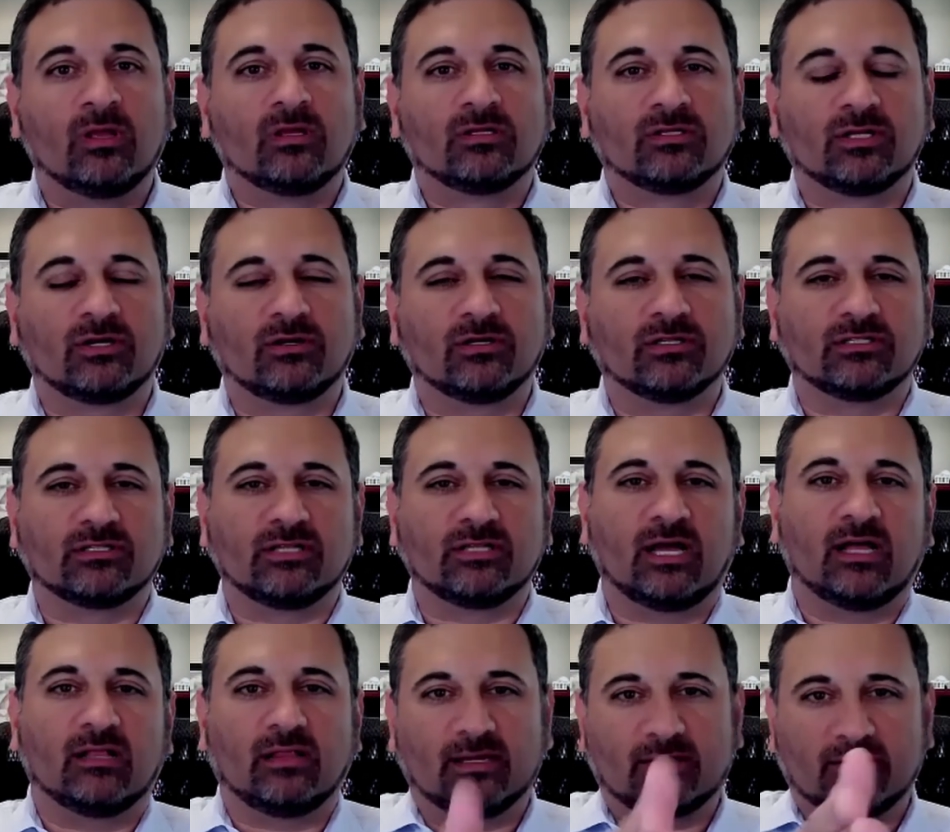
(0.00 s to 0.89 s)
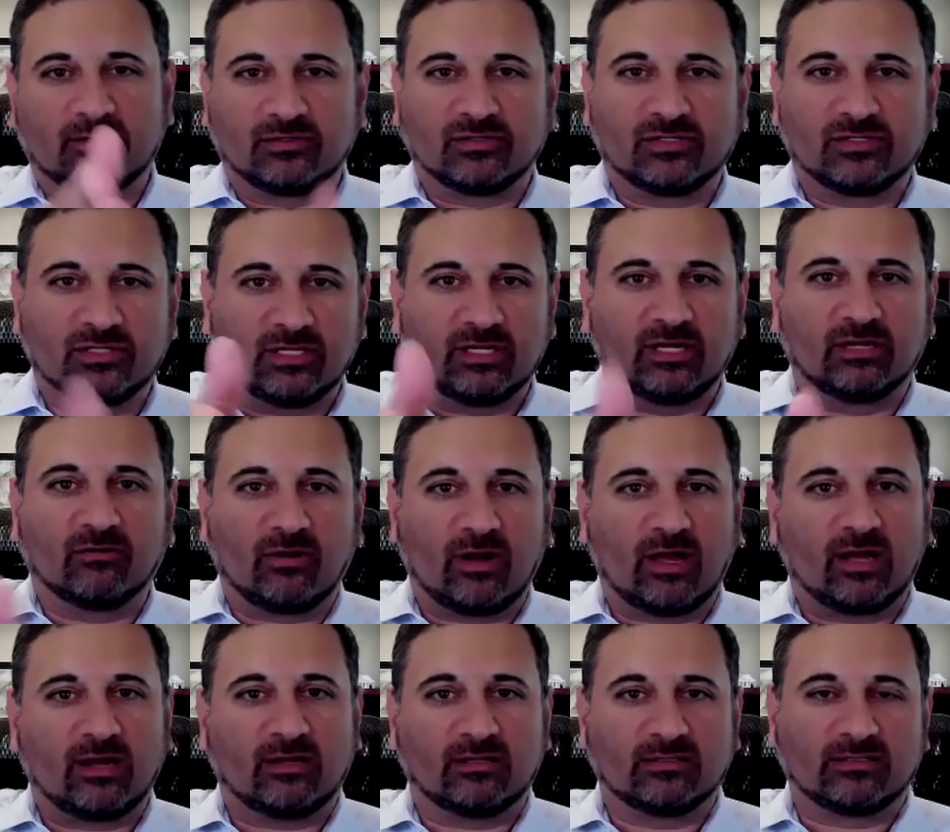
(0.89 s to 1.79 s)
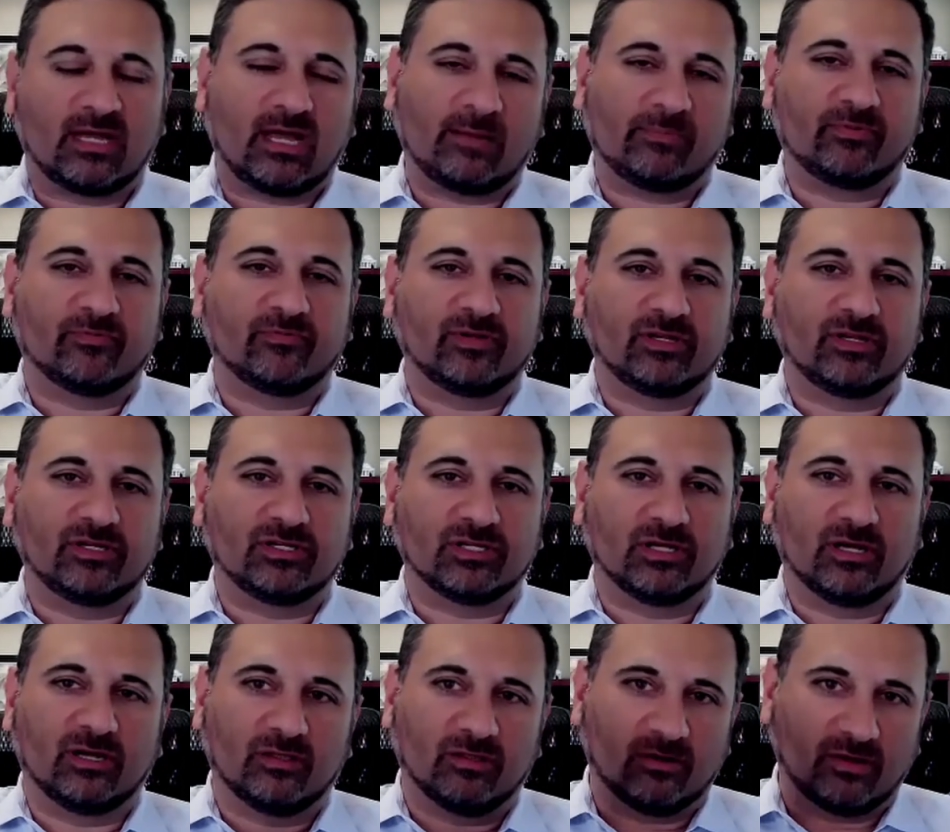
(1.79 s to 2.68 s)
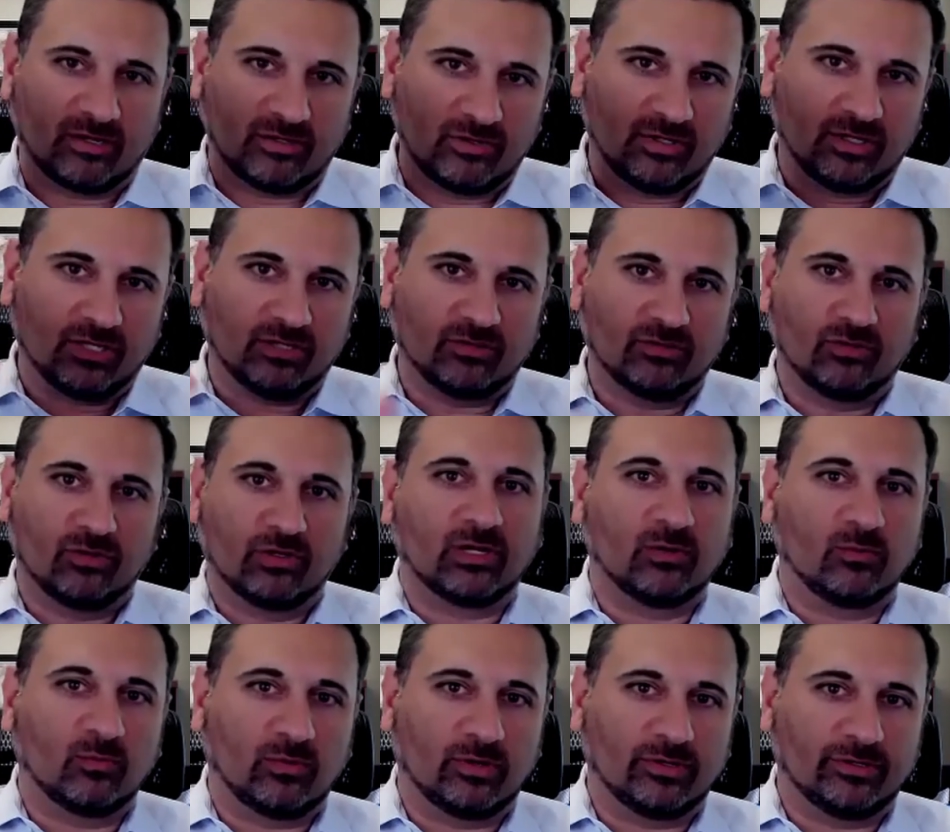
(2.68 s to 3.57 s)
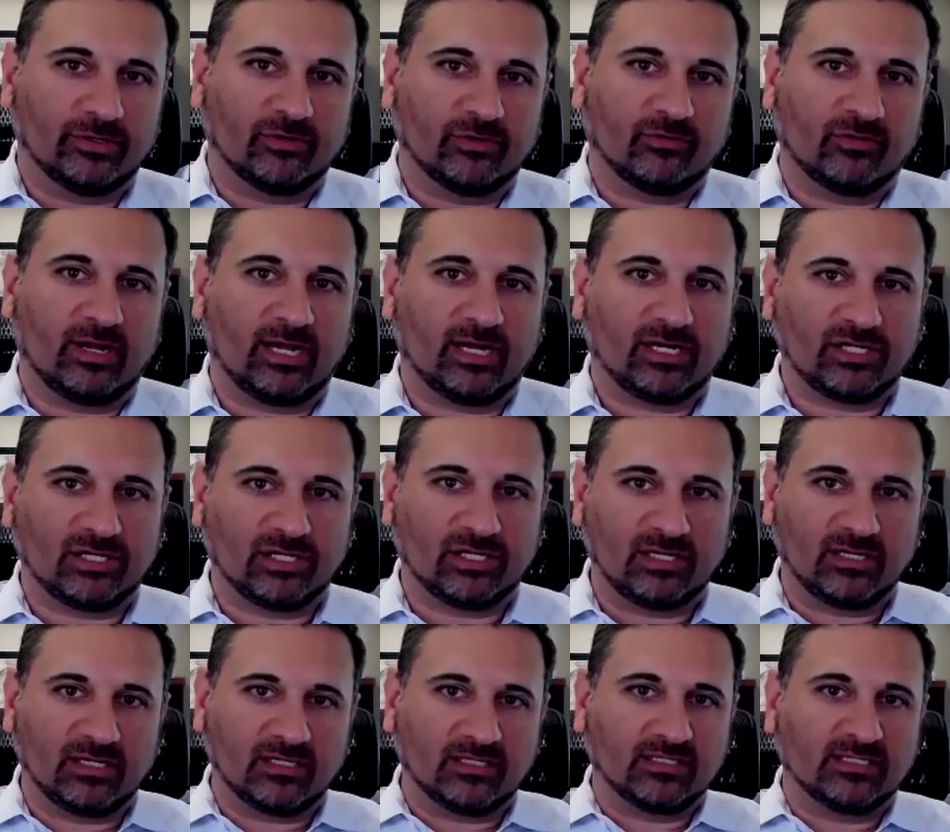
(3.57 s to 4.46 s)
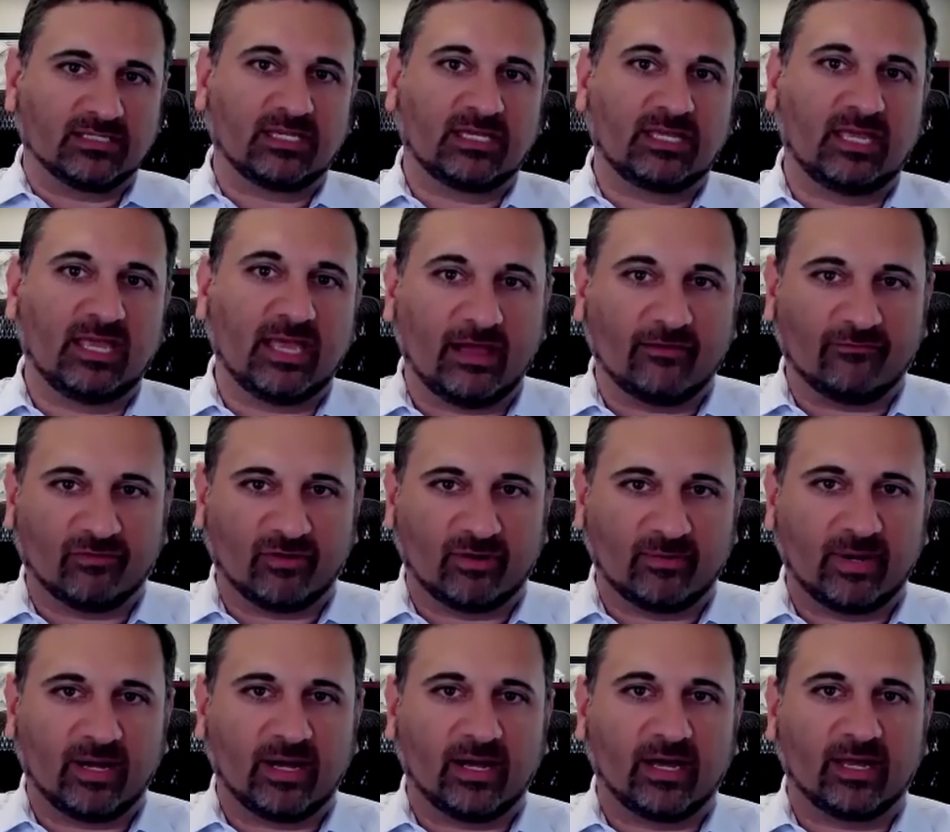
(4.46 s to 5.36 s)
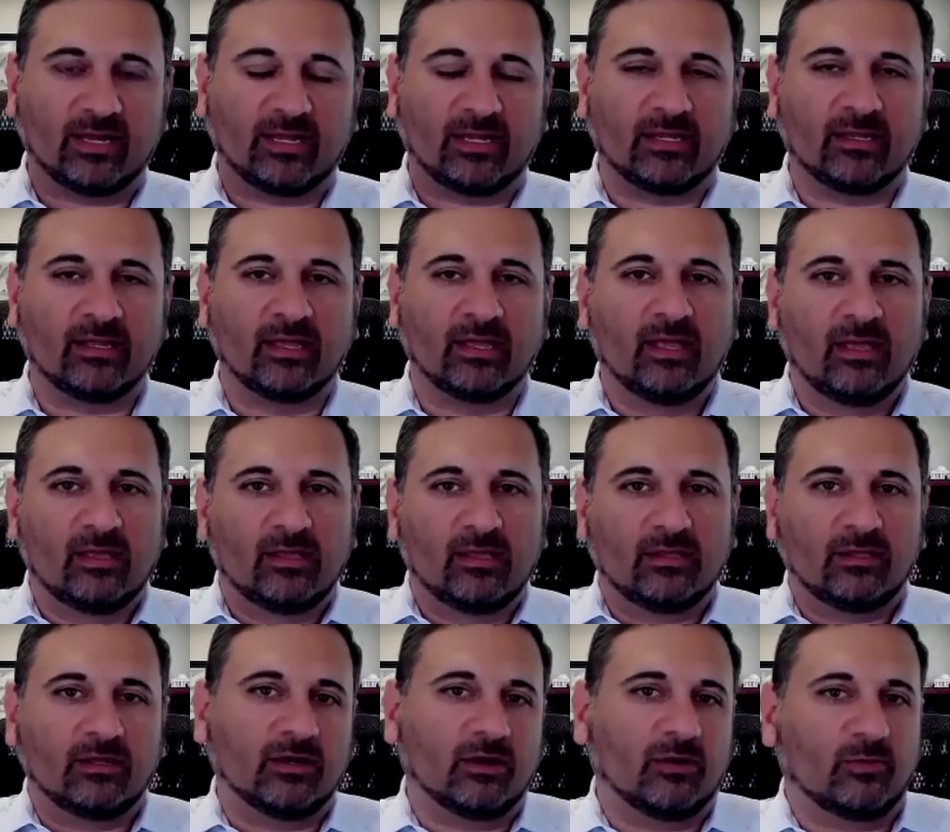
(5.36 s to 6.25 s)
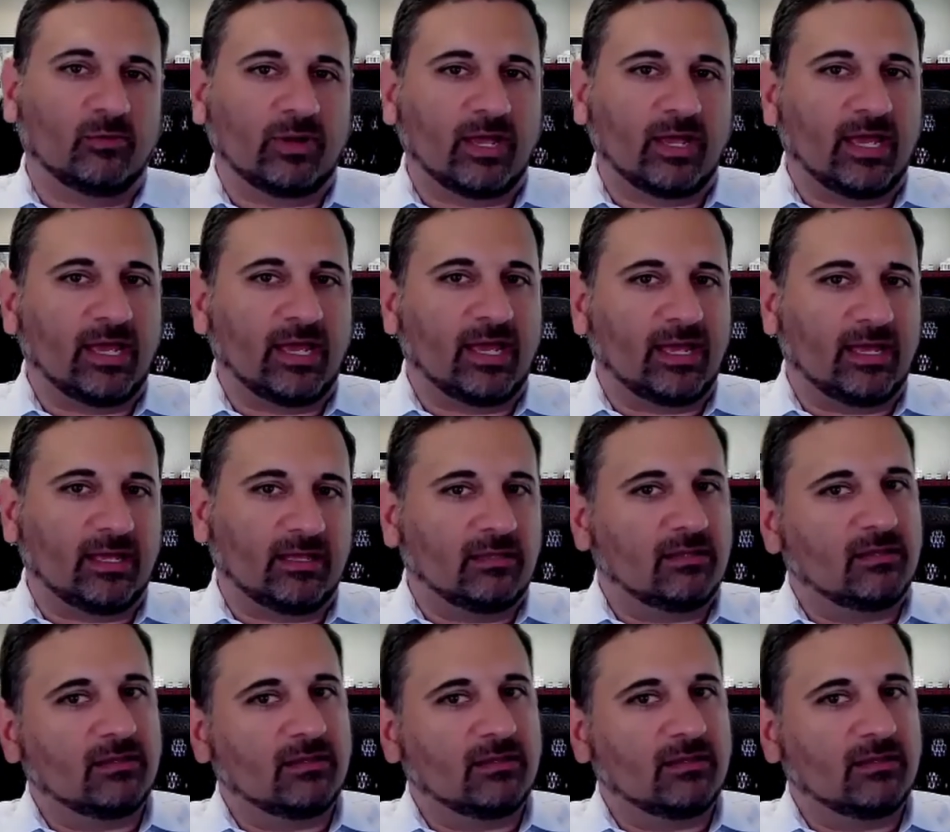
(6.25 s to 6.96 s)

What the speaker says: so it's not like they're sitting right on top of each other and you can look in one direction and see everybody. We had